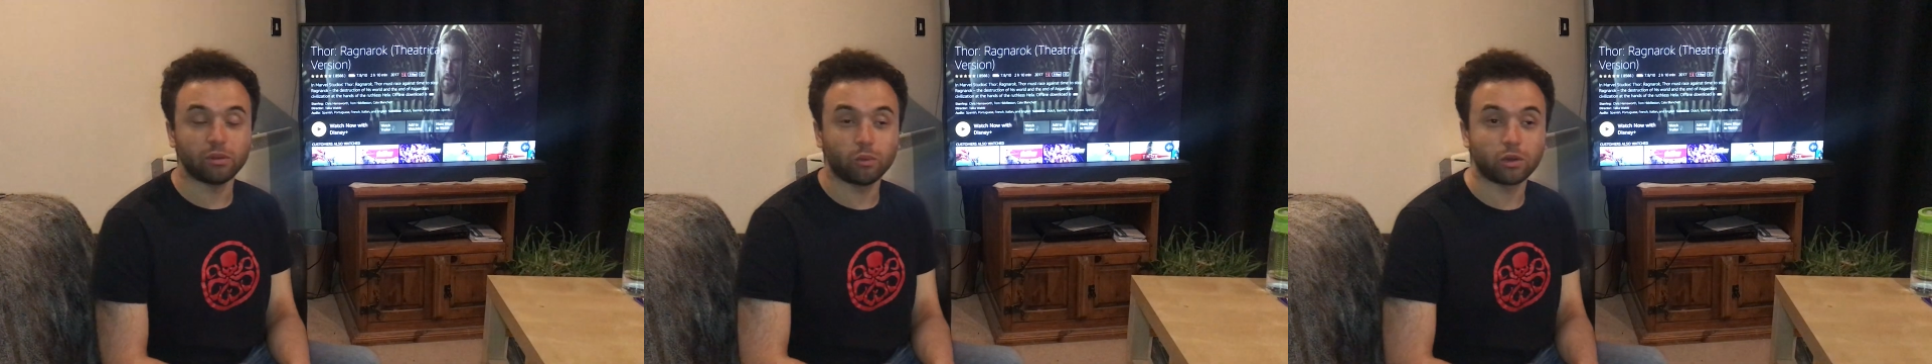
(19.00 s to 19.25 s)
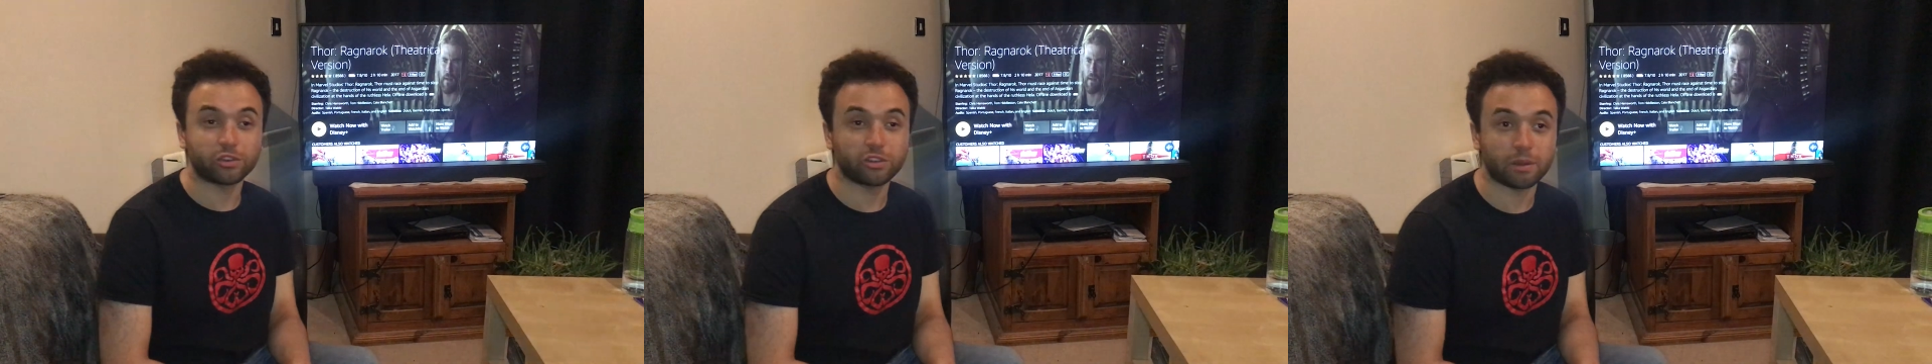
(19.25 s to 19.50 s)

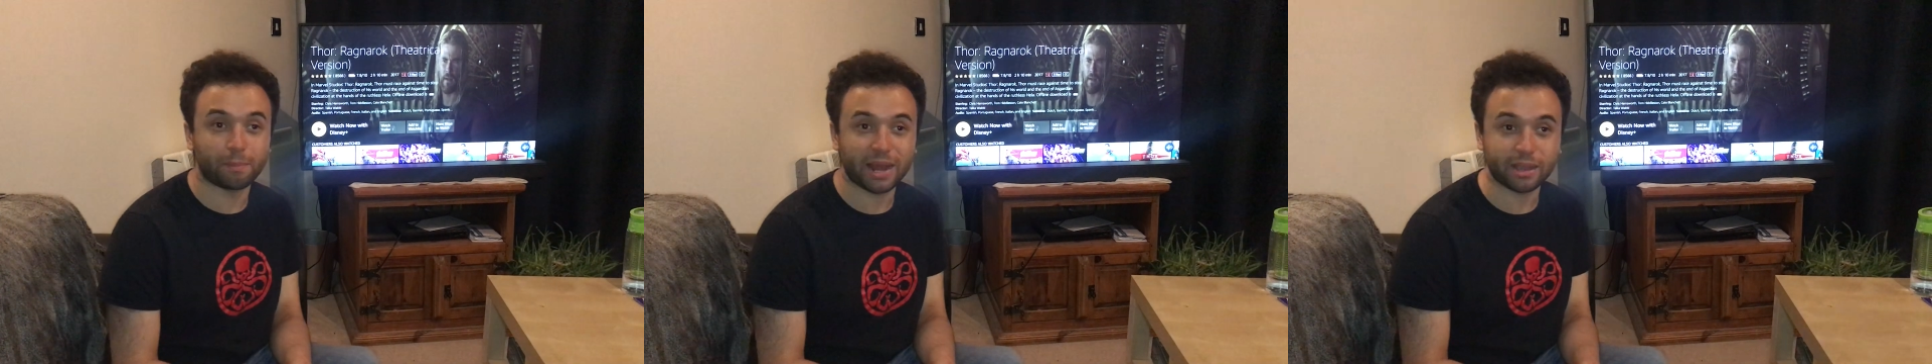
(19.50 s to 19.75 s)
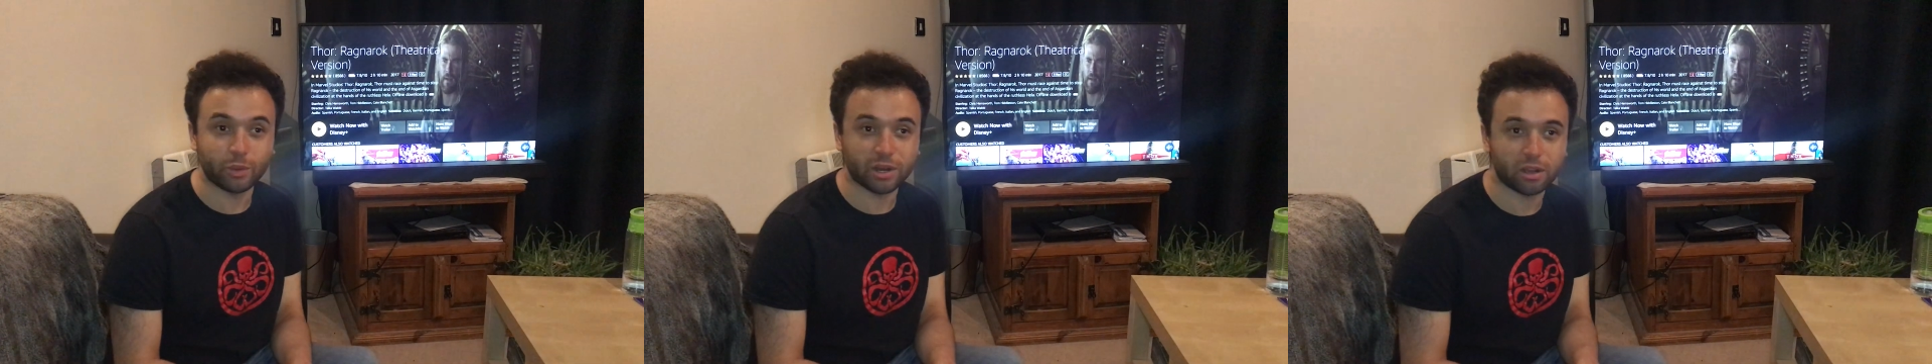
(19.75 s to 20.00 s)
watched
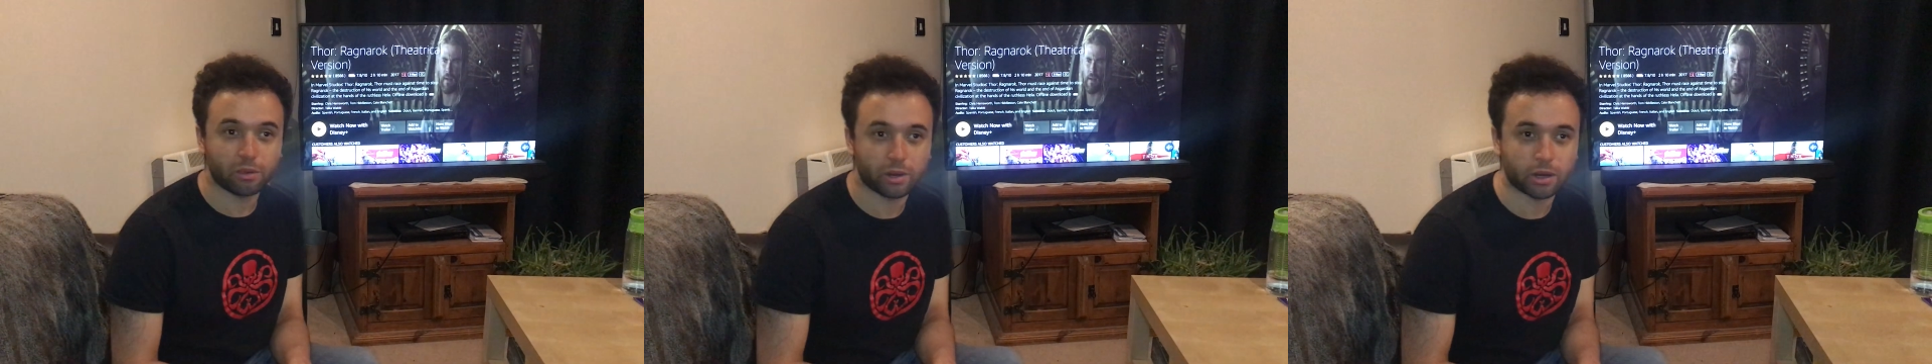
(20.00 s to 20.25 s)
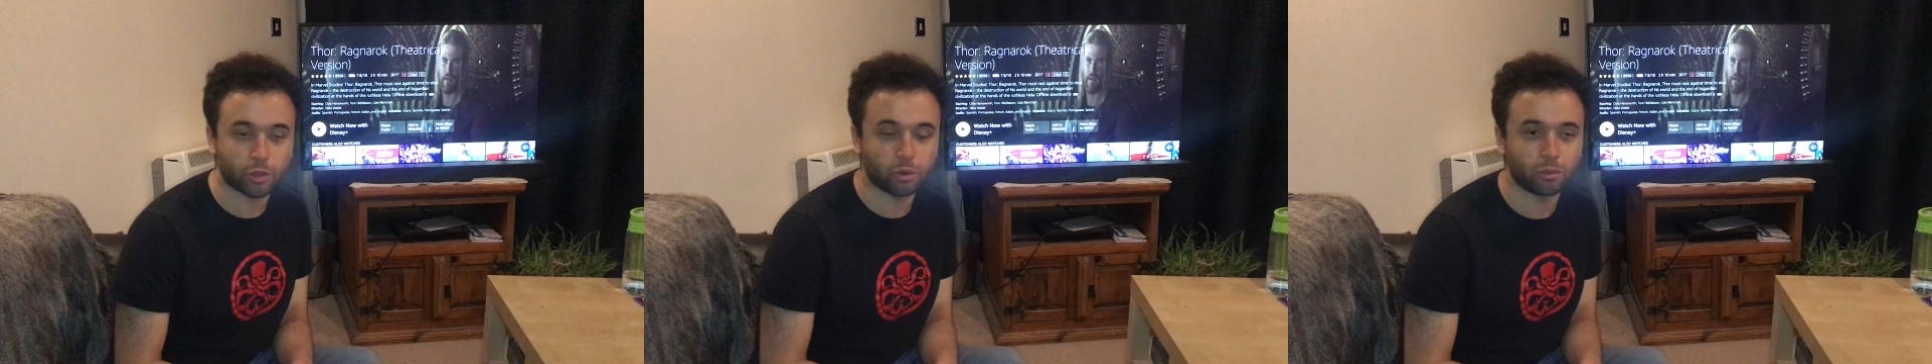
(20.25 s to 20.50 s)
Black Widow, and
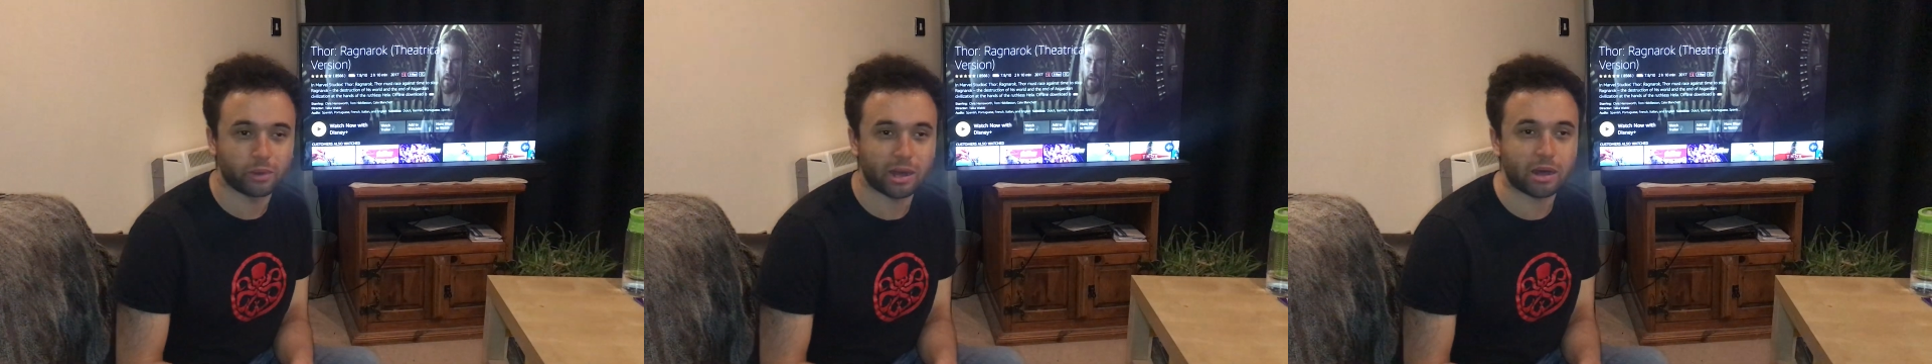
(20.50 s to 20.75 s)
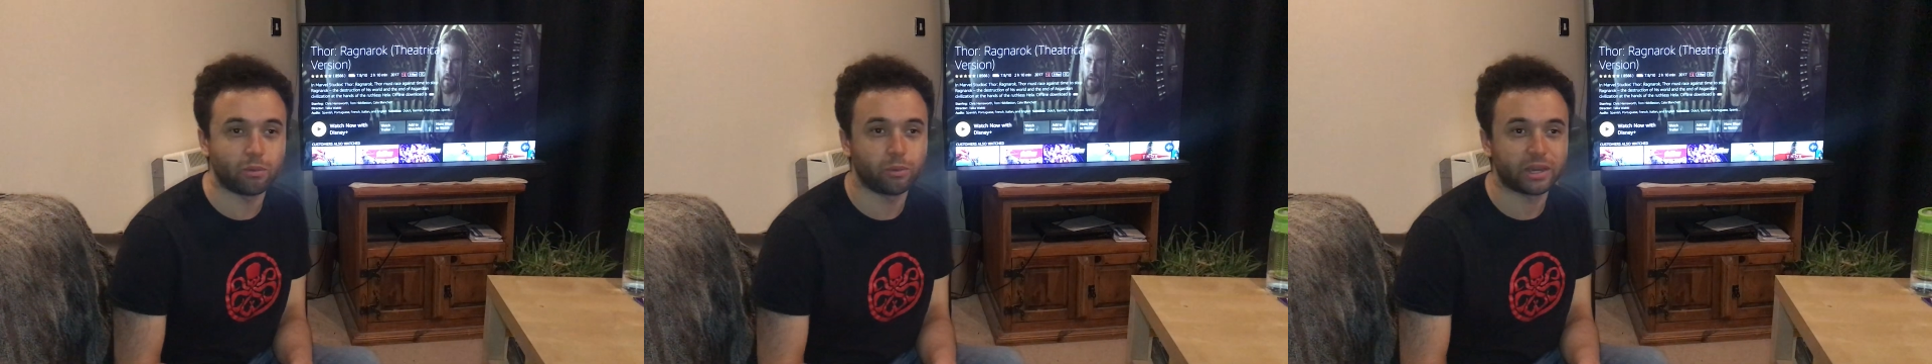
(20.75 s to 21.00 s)
I thought,
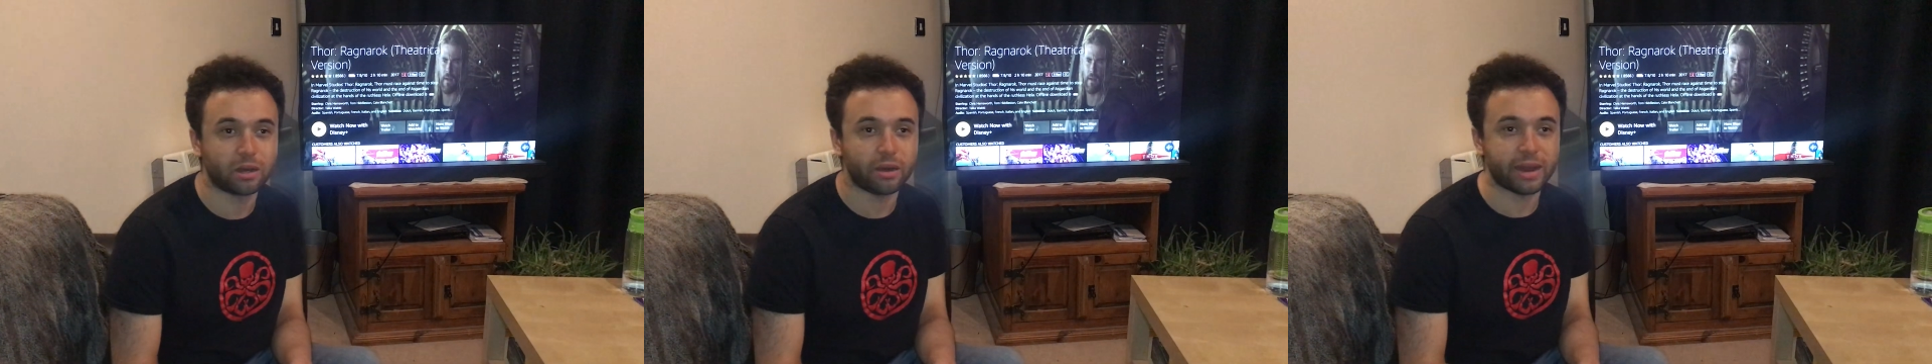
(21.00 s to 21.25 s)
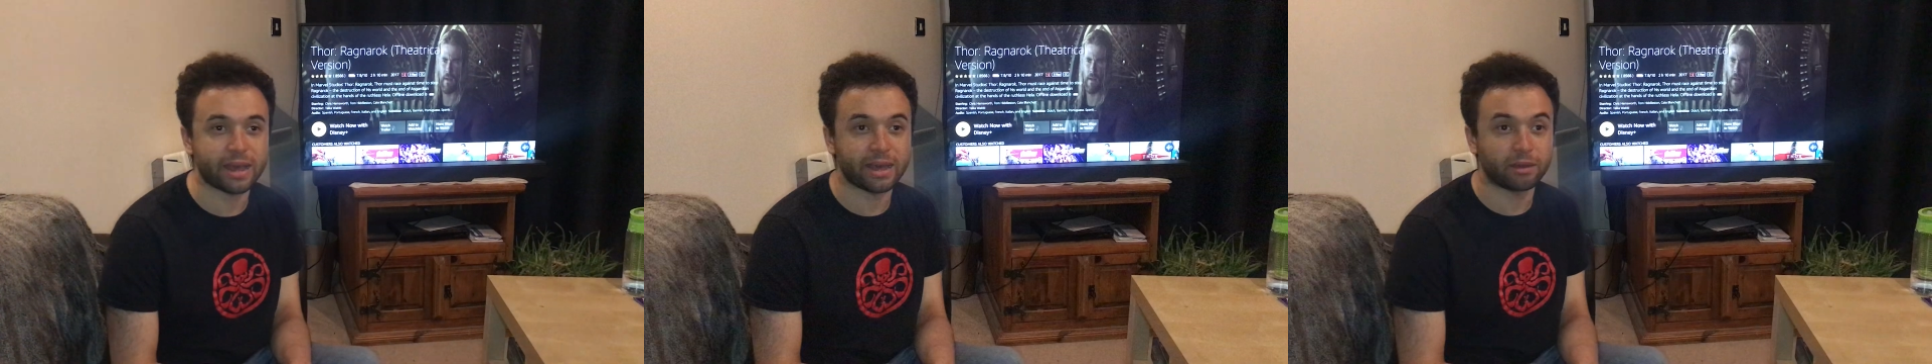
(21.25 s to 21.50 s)
well, we
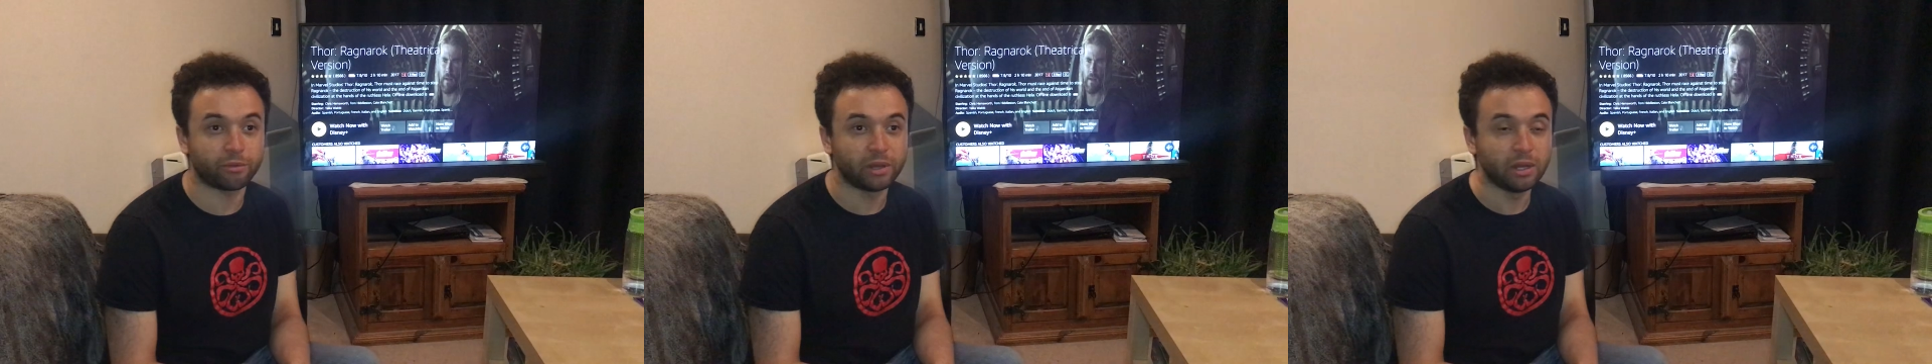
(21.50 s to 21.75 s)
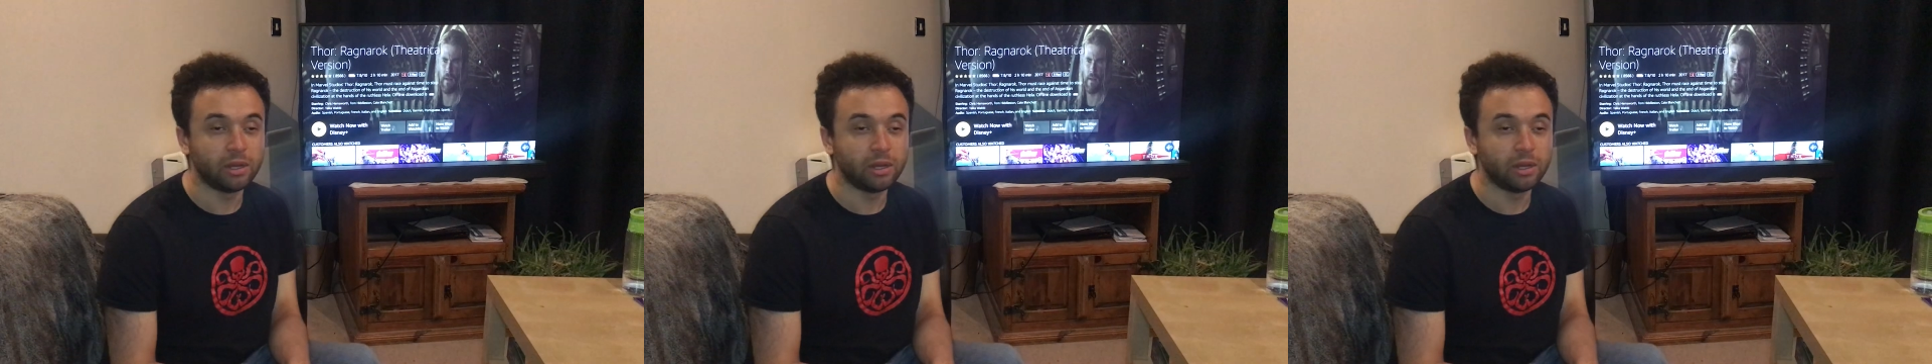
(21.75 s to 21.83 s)
can't have,